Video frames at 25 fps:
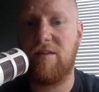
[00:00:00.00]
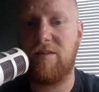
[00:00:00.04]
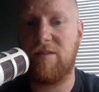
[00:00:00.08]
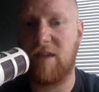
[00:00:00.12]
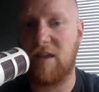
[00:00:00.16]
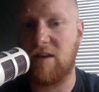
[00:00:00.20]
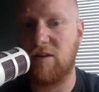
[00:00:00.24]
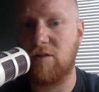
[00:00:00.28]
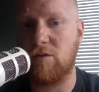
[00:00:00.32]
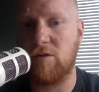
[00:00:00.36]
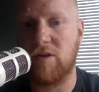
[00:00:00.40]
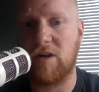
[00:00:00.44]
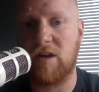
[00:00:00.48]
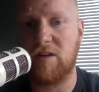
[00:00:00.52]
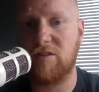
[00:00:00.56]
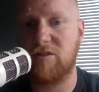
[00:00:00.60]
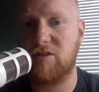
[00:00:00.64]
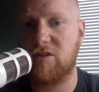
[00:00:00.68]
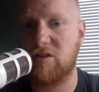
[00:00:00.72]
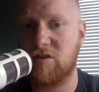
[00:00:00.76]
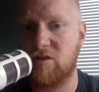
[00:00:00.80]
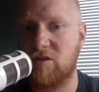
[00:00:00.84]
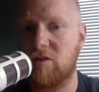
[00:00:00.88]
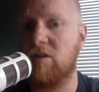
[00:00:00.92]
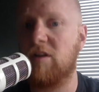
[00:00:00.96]
They're doing us
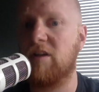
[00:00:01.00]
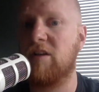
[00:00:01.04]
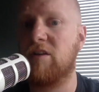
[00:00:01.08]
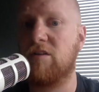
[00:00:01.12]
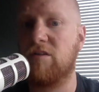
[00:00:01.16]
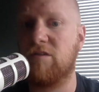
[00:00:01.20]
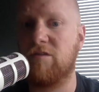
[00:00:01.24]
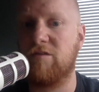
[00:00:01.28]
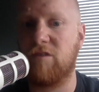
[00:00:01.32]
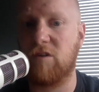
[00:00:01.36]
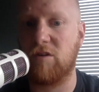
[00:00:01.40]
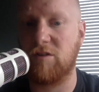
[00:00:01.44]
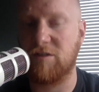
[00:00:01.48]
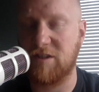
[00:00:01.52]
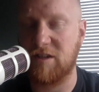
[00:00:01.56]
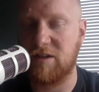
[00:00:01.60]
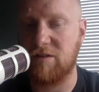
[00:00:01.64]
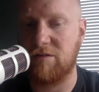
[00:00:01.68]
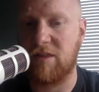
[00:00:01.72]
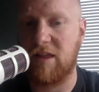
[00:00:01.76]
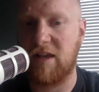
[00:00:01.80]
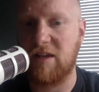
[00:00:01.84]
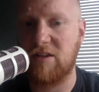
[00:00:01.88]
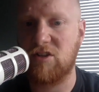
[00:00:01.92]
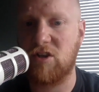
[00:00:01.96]
a solid of
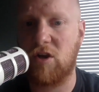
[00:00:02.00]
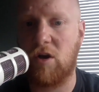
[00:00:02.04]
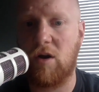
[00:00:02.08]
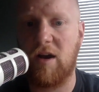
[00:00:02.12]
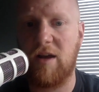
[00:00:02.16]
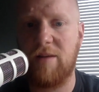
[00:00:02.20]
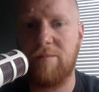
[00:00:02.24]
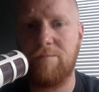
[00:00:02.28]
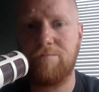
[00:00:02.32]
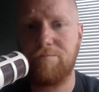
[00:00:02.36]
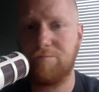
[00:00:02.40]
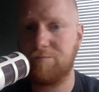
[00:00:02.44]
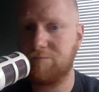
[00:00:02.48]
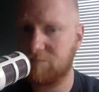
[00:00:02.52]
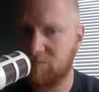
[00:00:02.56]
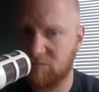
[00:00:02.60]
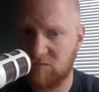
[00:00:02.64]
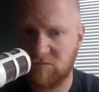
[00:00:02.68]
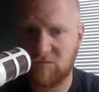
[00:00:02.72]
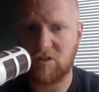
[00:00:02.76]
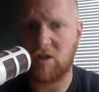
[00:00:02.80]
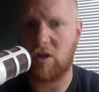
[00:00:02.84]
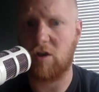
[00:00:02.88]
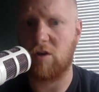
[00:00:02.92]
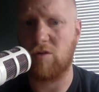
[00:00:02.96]
volunteering their time.
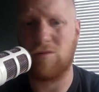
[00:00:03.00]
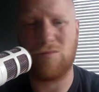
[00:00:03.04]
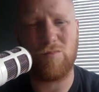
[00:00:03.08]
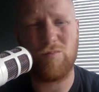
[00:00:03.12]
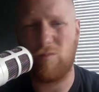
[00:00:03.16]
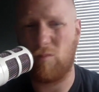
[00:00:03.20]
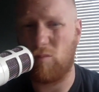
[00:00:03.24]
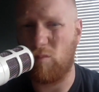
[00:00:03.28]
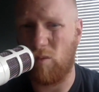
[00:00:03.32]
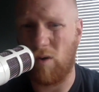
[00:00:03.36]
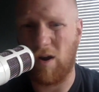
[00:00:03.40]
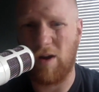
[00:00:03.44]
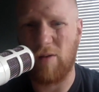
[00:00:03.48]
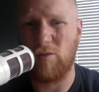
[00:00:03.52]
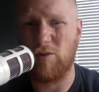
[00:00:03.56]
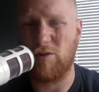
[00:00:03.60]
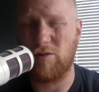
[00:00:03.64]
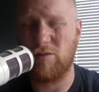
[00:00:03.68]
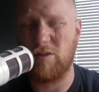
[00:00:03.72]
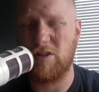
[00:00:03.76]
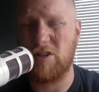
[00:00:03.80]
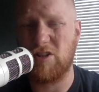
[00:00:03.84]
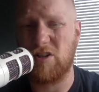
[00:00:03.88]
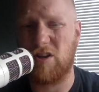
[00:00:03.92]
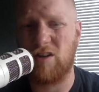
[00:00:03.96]
So why
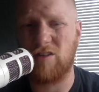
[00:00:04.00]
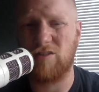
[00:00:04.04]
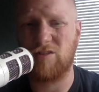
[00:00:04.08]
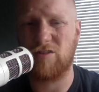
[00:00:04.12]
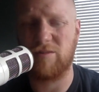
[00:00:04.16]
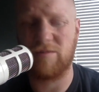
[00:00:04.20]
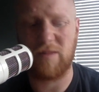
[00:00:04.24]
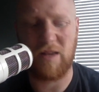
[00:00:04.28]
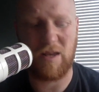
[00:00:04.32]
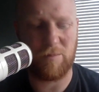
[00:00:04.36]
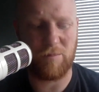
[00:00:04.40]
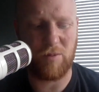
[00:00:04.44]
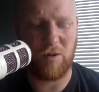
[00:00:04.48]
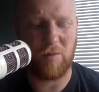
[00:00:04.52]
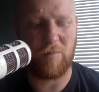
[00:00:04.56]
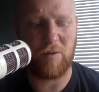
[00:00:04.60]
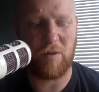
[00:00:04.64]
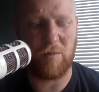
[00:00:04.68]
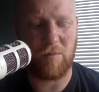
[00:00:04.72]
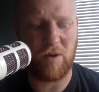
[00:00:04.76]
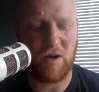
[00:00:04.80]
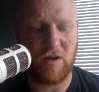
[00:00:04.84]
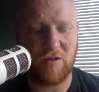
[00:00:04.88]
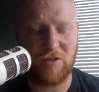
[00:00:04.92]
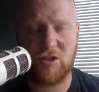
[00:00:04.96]
would we charge them? That'd be a
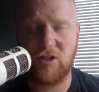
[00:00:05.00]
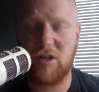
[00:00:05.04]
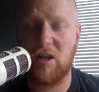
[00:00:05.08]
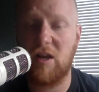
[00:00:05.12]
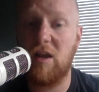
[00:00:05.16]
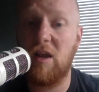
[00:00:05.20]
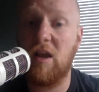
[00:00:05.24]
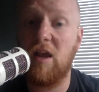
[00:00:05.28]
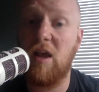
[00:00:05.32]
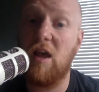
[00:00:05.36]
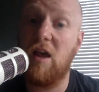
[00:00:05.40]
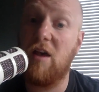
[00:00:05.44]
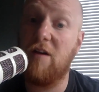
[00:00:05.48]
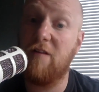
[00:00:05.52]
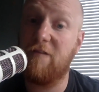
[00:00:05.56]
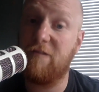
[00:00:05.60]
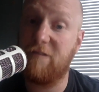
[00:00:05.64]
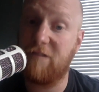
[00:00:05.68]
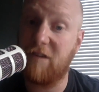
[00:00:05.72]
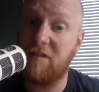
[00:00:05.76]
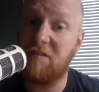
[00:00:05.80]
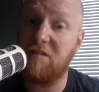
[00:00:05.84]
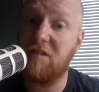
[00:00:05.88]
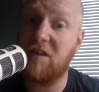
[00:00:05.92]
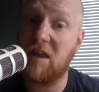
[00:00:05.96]
bit much.
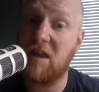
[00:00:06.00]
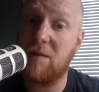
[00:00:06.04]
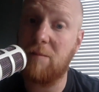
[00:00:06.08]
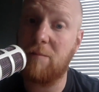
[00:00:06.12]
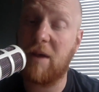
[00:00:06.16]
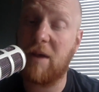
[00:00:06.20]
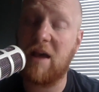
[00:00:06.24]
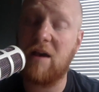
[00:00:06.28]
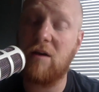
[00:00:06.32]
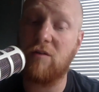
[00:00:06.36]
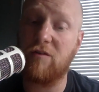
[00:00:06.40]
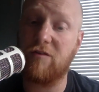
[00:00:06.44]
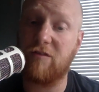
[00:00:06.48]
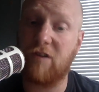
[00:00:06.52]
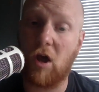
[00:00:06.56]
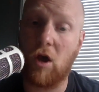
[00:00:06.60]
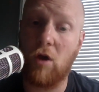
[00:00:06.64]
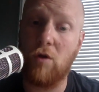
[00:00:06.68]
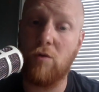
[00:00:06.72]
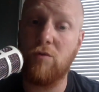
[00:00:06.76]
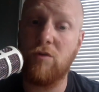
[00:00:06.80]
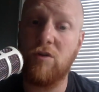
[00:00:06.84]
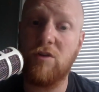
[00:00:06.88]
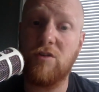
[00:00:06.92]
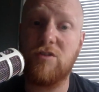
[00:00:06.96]
£15 for
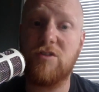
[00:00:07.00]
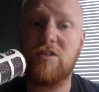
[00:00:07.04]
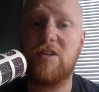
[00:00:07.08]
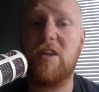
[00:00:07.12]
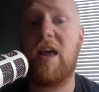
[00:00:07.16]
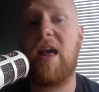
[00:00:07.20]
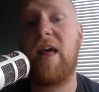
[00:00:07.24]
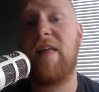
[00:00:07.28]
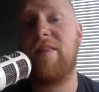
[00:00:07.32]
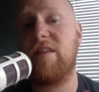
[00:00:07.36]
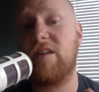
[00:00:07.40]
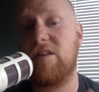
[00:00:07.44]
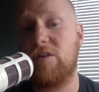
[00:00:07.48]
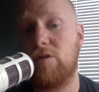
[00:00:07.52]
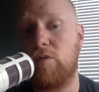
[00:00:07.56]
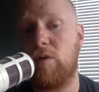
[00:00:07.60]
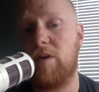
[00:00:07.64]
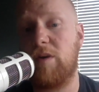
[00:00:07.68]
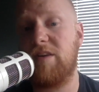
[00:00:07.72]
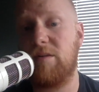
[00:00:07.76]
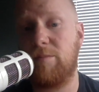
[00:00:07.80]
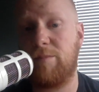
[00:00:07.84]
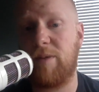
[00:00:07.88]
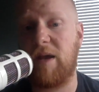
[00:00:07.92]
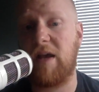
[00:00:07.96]
owners and then
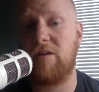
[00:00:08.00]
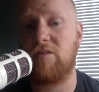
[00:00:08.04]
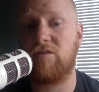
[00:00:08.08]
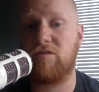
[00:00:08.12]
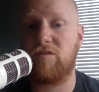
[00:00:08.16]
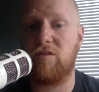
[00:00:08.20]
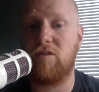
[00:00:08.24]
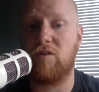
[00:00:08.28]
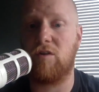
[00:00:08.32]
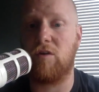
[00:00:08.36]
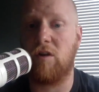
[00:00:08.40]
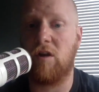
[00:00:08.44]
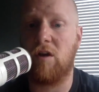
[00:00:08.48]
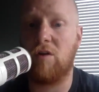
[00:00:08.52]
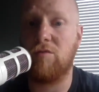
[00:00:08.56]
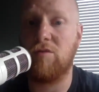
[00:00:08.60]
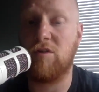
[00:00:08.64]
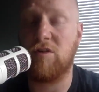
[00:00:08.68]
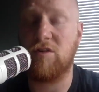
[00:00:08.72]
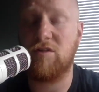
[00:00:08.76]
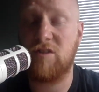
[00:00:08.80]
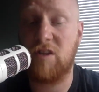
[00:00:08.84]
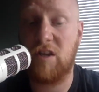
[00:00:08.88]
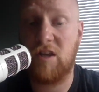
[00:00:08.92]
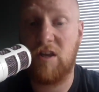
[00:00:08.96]
£20 for
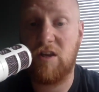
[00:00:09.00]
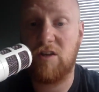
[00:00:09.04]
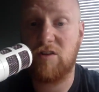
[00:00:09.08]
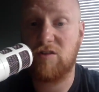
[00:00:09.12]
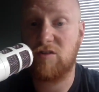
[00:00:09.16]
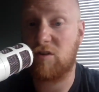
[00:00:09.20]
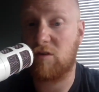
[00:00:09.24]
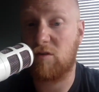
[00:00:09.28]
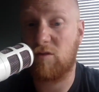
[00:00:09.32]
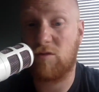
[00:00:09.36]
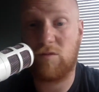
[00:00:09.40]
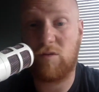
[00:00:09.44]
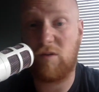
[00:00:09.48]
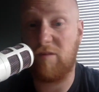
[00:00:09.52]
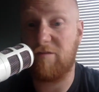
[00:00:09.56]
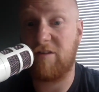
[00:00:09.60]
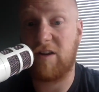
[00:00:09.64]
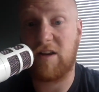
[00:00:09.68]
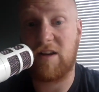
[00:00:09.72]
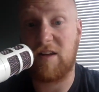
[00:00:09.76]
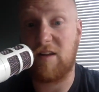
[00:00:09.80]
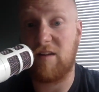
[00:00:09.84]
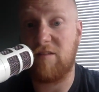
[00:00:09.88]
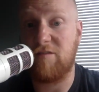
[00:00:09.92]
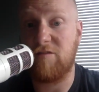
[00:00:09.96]
non-owners. So quite
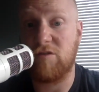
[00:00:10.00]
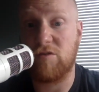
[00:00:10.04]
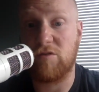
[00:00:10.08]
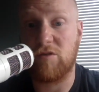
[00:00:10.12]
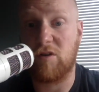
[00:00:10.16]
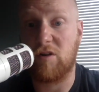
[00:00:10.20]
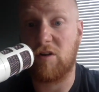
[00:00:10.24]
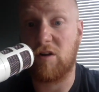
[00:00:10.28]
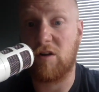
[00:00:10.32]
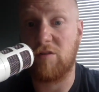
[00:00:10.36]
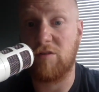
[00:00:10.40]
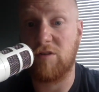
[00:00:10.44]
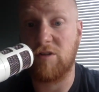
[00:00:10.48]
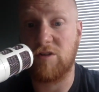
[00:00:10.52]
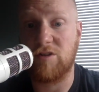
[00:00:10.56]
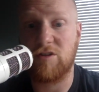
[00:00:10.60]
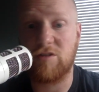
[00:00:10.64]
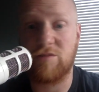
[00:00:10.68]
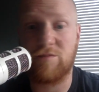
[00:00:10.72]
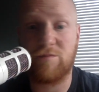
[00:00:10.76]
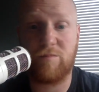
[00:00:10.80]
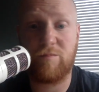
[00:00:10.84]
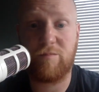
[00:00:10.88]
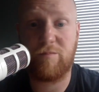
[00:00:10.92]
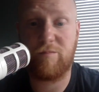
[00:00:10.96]
frankly, if you're a non-owner,
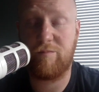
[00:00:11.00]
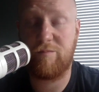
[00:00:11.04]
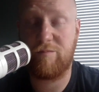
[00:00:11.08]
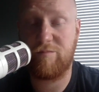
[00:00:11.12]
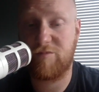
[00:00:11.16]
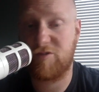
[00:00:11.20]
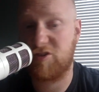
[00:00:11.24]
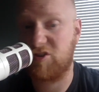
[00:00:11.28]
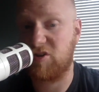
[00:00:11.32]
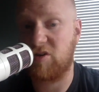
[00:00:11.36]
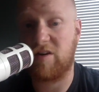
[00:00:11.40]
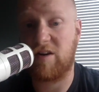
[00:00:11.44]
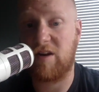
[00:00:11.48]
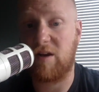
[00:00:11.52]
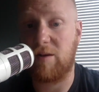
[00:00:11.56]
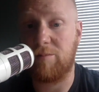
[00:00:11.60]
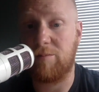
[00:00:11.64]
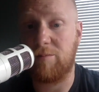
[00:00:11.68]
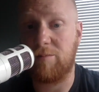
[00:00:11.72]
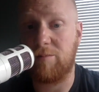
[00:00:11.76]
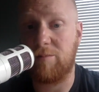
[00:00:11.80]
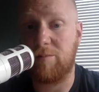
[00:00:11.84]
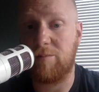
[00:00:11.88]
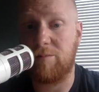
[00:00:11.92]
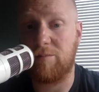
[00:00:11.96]
just sign up
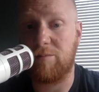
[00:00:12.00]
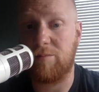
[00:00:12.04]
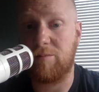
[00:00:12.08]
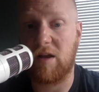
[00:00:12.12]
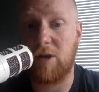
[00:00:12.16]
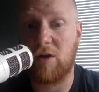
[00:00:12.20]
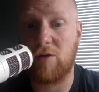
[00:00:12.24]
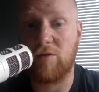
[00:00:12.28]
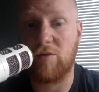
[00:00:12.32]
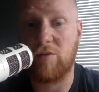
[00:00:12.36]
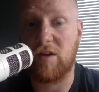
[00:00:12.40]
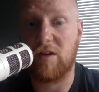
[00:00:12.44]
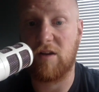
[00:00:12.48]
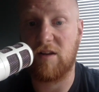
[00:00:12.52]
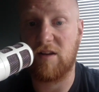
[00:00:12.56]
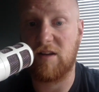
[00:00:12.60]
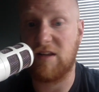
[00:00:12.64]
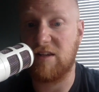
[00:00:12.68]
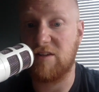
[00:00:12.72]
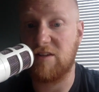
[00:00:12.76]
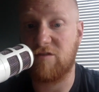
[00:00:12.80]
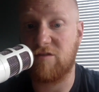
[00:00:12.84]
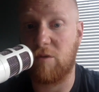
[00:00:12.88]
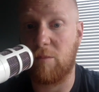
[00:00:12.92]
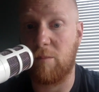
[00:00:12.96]
and become an owner at
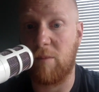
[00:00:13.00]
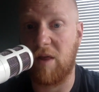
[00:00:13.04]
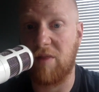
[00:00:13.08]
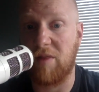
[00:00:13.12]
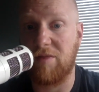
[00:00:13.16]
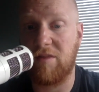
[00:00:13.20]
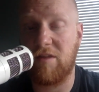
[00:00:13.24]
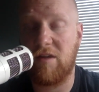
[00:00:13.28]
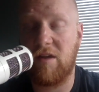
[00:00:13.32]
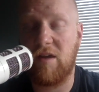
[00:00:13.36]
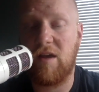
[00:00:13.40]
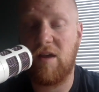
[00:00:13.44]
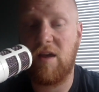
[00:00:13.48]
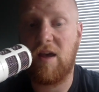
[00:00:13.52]
least for a month.